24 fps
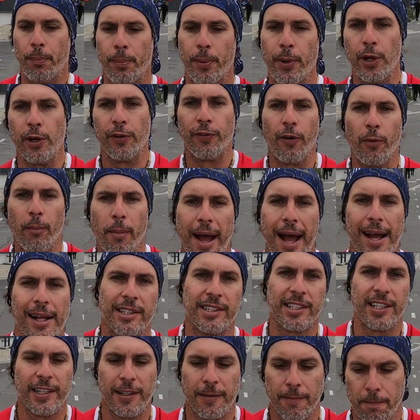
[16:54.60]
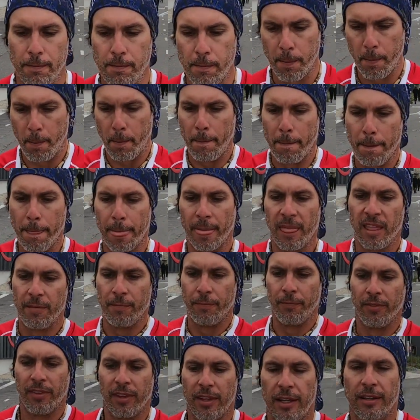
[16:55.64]
Beautiful mountain.
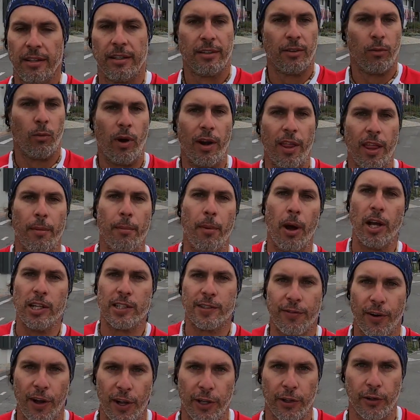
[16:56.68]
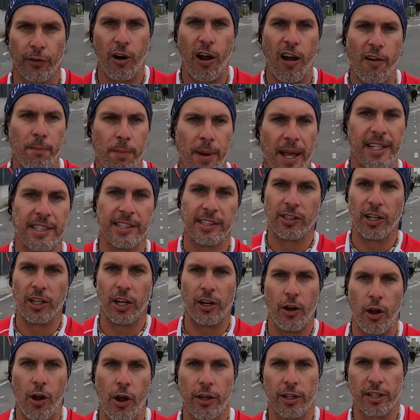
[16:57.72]
One of the most photographed places
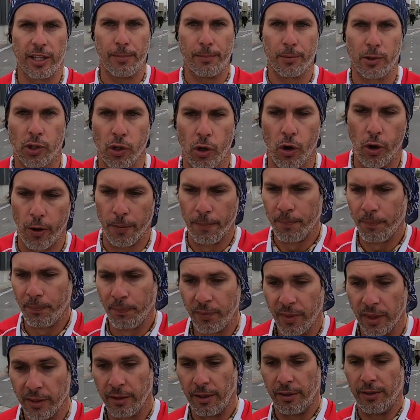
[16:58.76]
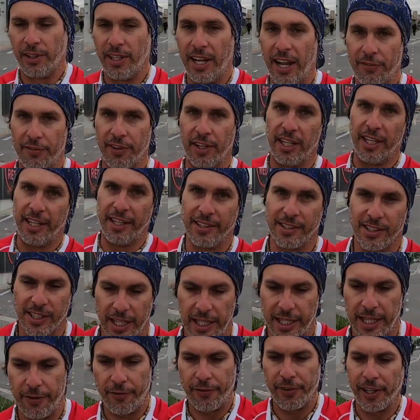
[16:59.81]
on earth, I'm sure. Definitely in
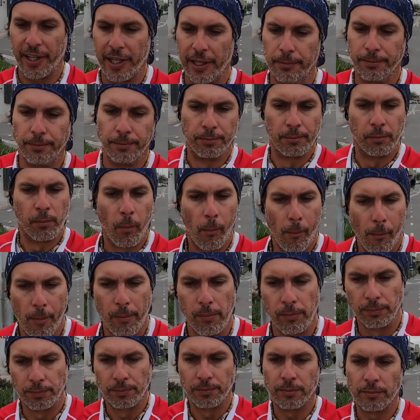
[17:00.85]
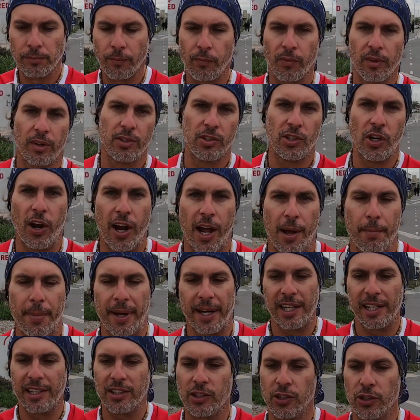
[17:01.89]
South Africa. Sorry, I'm
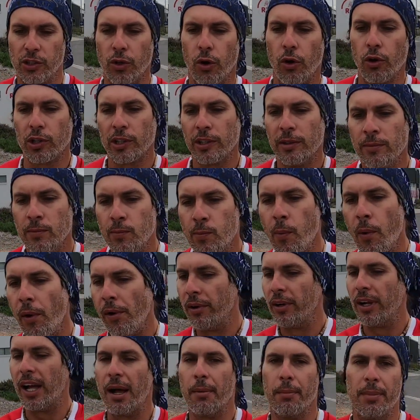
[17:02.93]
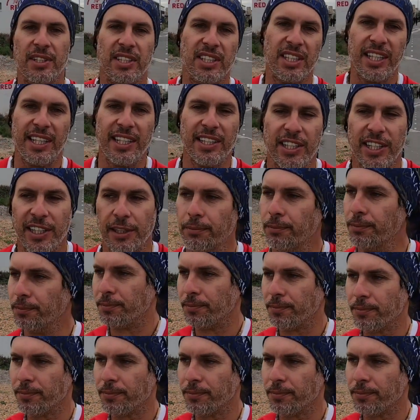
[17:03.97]
battling to talk. I'm busy eating